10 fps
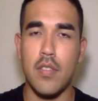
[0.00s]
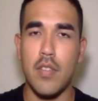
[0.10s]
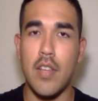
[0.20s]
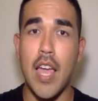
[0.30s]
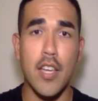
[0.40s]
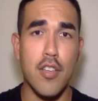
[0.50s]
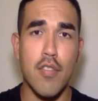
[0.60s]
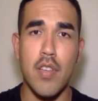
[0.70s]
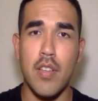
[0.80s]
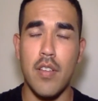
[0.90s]

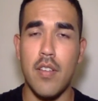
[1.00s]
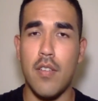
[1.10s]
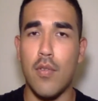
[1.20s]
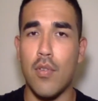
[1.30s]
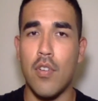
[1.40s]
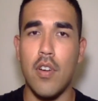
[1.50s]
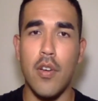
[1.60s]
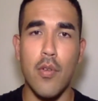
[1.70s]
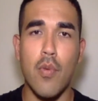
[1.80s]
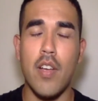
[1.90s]
inaccurate, or
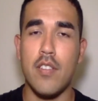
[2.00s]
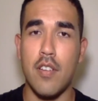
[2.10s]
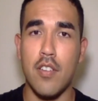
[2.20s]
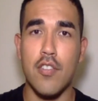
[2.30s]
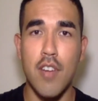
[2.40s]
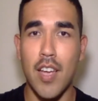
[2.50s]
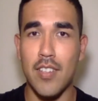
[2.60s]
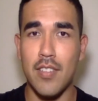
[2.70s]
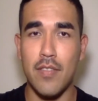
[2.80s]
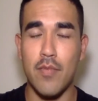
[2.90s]
otherwise
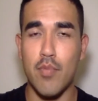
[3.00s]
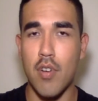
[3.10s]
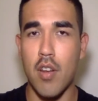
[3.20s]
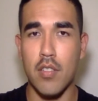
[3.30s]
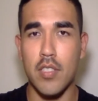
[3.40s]
unattractive product